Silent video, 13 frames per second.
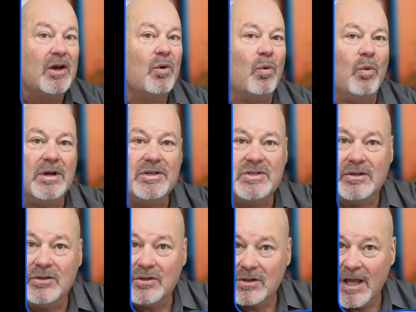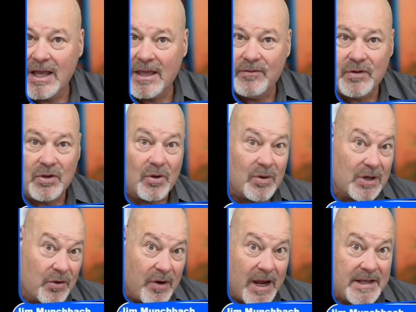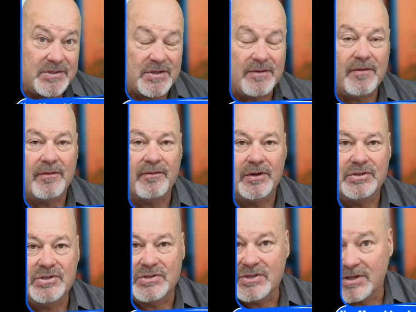What does it look like if you go aggressive versus